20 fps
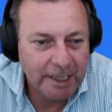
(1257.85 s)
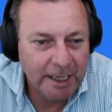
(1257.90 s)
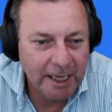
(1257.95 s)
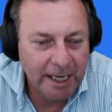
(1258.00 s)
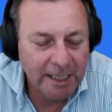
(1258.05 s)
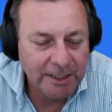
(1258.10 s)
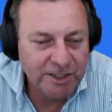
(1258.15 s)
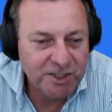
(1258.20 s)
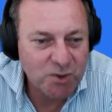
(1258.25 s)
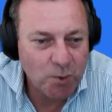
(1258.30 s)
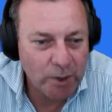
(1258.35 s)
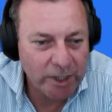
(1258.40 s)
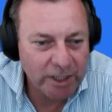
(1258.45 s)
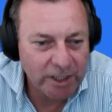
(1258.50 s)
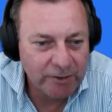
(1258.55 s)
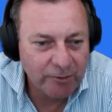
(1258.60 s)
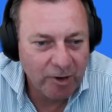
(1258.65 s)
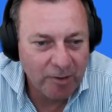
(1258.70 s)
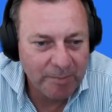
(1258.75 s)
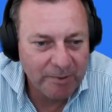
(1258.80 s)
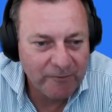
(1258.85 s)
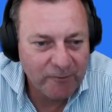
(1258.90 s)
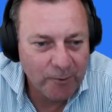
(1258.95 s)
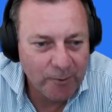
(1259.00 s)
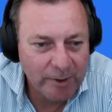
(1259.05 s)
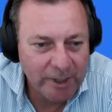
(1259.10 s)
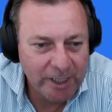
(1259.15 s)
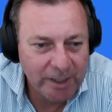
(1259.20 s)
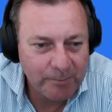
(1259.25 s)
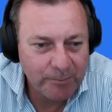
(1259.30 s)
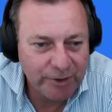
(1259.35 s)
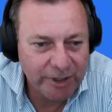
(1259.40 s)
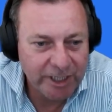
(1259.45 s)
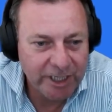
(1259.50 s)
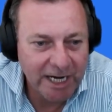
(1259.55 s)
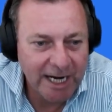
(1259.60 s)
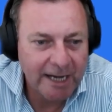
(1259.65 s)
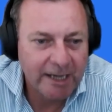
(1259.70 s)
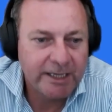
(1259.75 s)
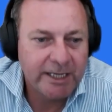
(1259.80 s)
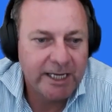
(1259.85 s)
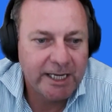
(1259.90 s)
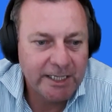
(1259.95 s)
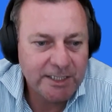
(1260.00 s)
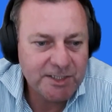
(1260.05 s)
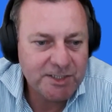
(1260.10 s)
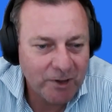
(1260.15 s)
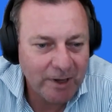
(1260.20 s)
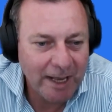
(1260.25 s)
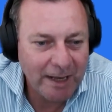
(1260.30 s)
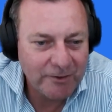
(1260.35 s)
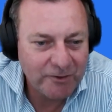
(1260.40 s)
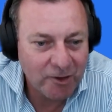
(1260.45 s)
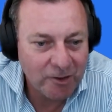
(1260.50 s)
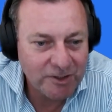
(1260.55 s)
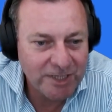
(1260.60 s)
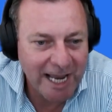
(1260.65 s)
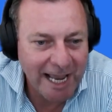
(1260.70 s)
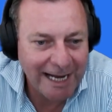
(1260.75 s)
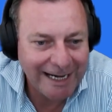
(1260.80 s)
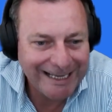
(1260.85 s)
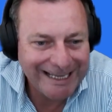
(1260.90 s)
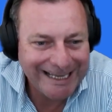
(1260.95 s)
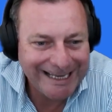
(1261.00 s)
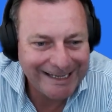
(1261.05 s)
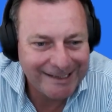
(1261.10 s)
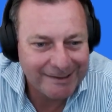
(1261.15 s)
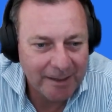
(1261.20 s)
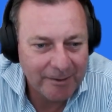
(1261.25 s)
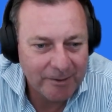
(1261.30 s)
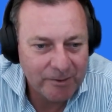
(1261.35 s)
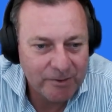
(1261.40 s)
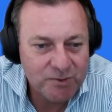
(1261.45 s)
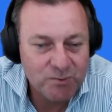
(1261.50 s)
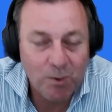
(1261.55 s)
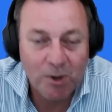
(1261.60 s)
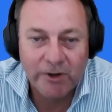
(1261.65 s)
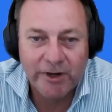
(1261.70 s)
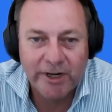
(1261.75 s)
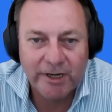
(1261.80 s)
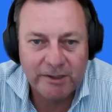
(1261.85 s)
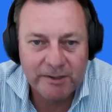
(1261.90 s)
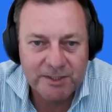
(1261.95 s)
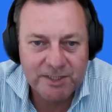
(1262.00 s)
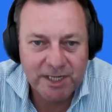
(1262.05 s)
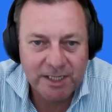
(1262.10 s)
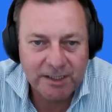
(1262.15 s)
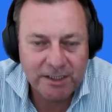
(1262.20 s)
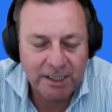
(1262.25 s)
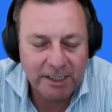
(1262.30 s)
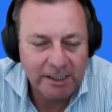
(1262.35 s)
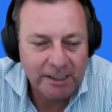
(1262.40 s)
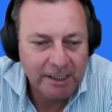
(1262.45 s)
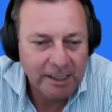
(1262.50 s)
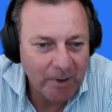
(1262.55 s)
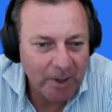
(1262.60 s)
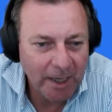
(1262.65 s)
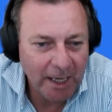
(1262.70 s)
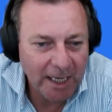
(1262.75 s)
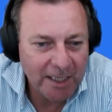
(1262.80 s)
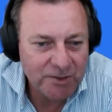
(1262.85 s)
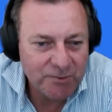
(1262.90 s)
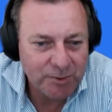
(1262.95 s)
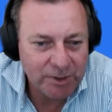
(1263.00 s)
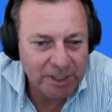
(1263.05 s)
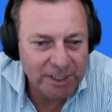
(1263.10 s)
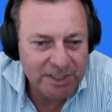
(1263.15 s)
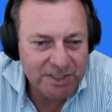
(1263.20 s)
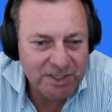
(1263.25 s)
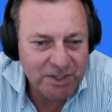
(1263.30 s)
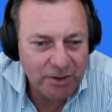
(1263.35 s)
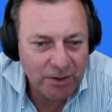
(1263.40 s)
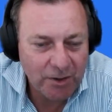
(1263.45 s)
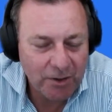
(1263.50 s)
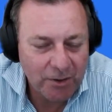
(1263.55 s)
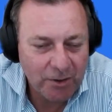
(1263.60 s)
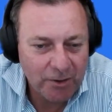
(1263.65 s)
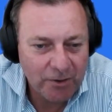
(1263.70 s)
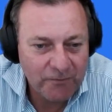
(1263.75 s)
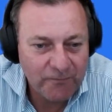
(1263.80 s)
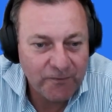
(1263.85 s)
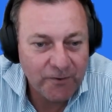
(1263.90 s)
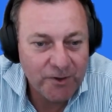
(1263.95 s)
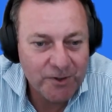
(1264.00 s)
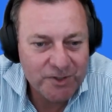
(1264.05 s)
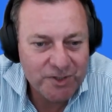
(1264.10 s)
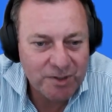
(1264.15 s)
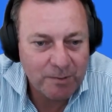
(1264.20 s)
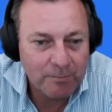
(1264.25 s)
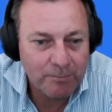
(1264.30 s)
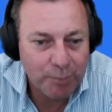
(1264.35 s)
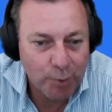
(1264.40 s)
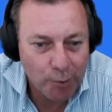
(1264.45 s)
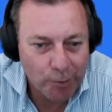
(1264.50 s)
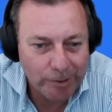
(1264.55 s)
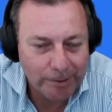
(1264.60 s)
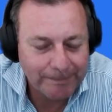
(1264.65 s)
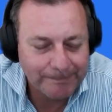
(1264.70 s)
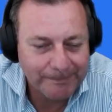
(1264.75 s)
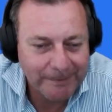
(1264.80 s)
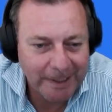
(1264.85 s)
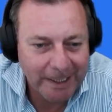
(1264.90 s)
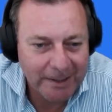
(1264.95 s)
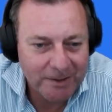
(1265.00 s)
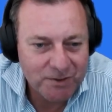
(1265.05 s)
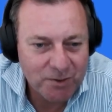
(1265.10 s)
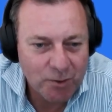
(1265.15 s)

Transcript: And just quickly, Rob, before we bring in our guest, Dr. Anna Kent, who's well known in the sector, has released her first book. And it's